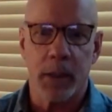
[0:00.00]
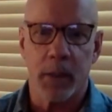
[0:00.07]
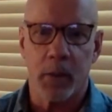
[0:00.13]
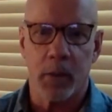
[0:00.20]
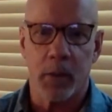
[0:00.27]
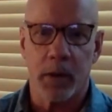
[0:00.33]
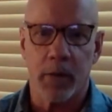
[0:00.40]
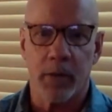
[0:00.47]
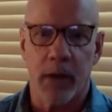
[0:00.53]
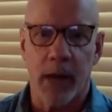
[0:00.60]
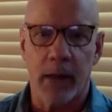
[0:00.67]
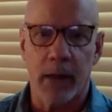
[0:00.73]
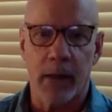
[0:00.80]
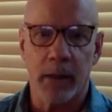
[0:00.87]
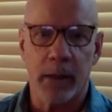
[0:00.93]
Himmler got
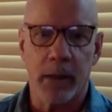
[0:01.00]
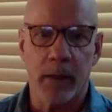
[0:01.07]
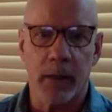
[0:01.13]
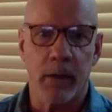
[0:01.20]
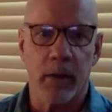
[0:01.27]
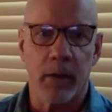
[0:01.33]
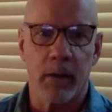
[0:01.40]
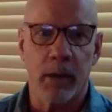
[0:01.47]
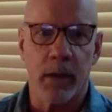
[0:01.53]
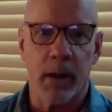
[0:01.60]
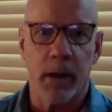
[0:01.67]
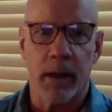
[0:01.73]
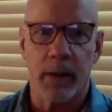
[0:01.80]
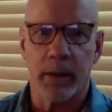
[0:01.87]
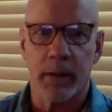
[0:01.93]
violently ill
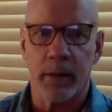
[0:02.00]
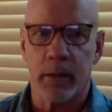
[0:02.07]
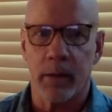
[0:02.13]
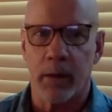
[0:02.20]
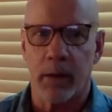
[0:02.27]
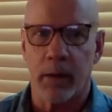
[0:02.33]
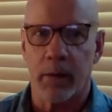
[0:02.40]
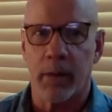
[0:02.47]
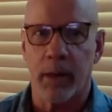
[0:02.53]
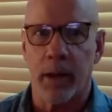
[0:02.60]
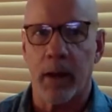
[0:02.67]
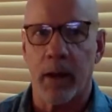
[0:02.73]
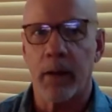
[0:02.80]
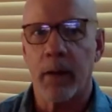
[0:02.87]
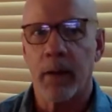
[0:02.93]
and declared
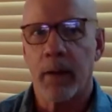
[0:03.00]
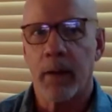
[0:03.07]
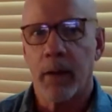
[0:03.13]
that